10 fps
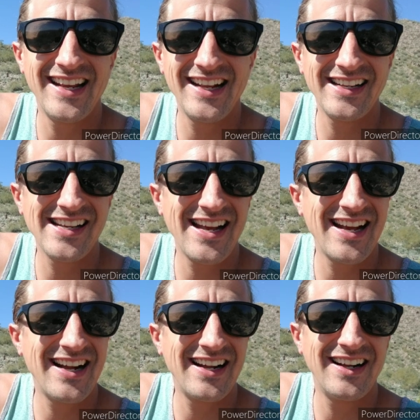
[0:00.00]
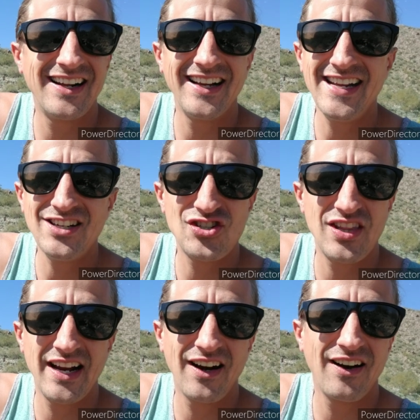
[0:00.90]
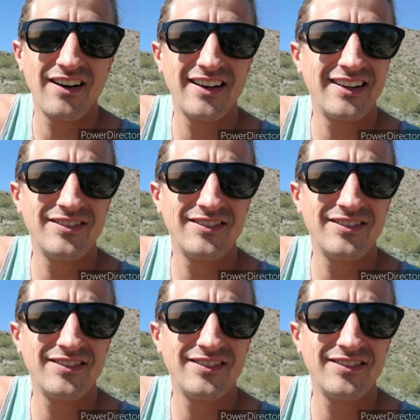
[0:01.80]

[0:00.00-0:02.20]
getting a hitch there,